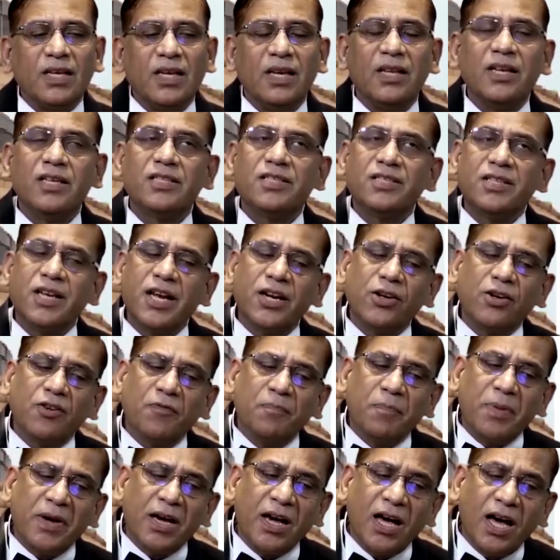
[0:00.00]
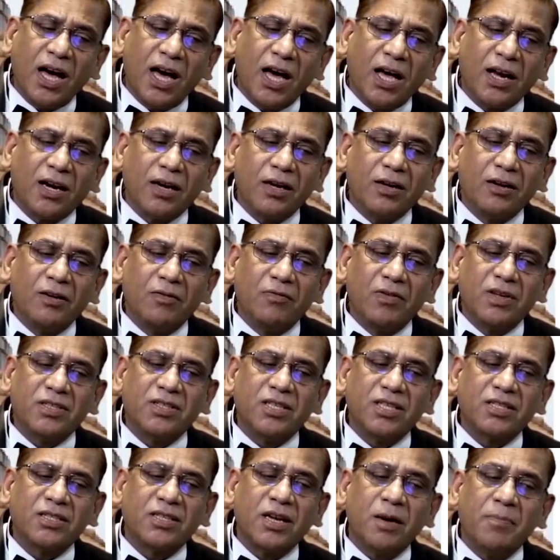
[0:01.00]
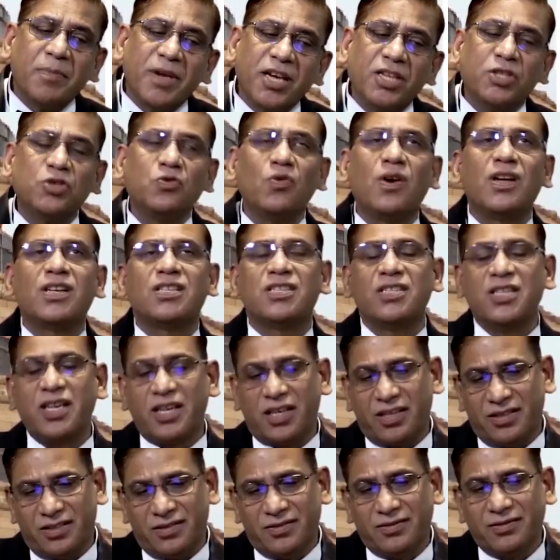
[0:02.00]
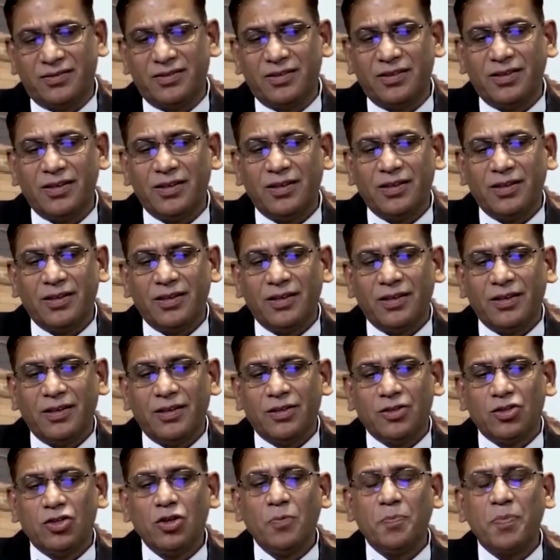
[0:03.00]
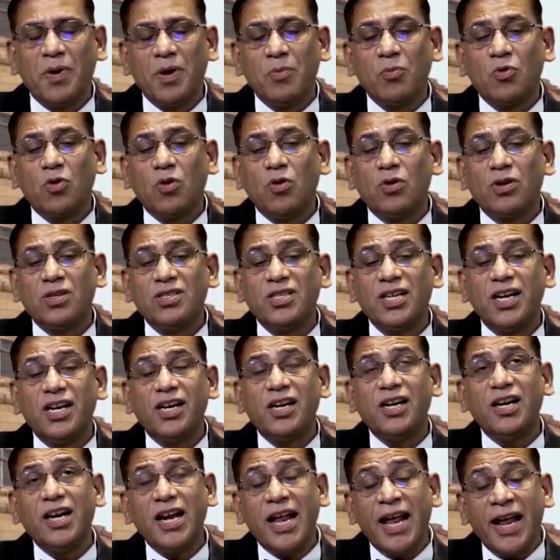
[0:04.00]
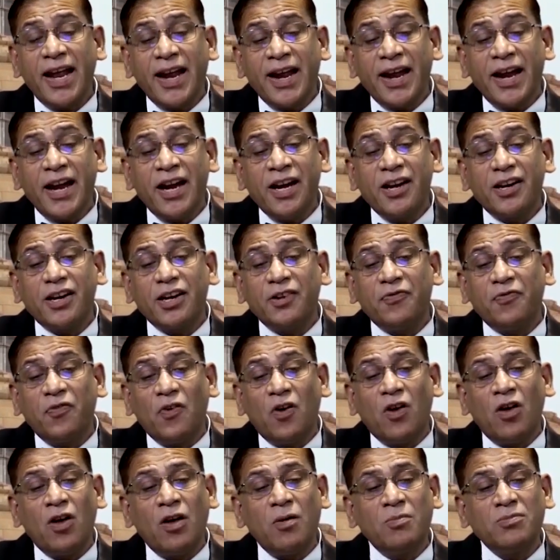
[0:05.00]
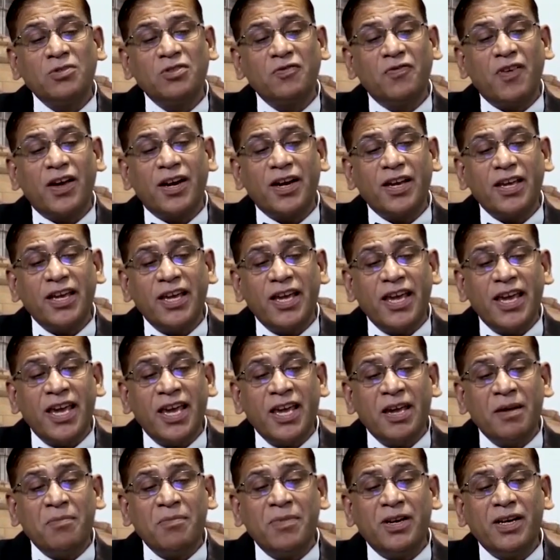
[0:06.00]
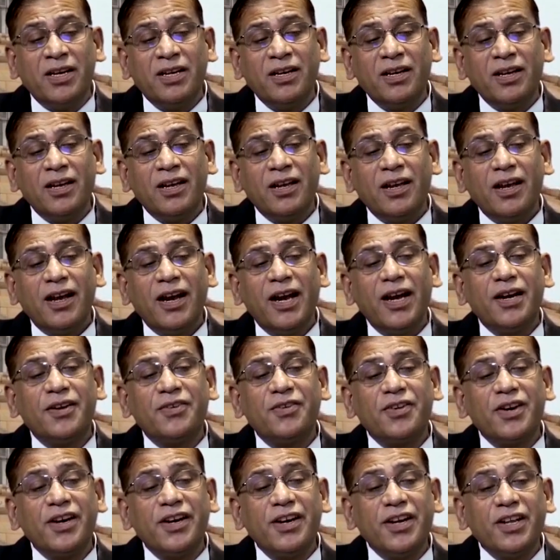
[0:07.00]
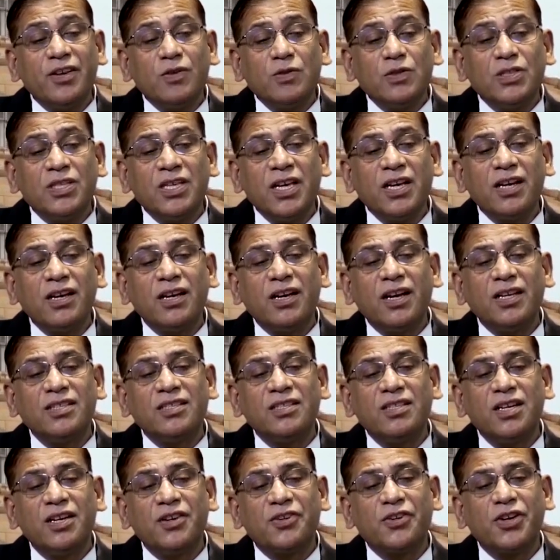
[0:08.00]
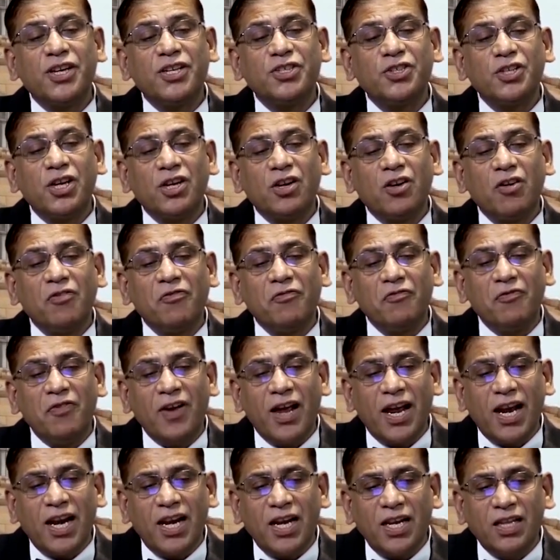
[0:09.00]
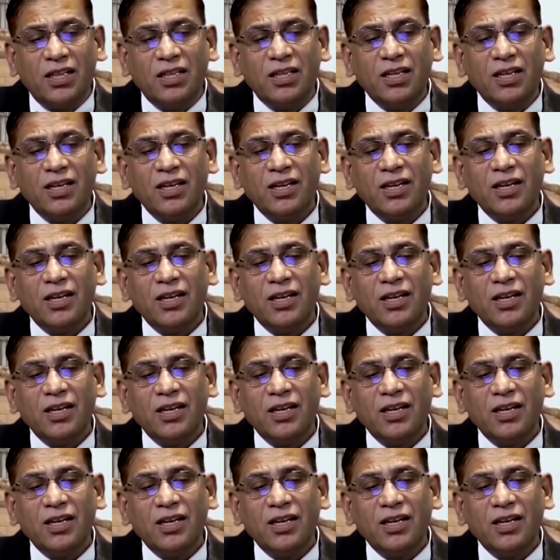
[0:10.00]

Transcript: In the state of Bihar versus Kameshwar Singh, Supreme Court said land reforms were aimed at reducing concentration of wealth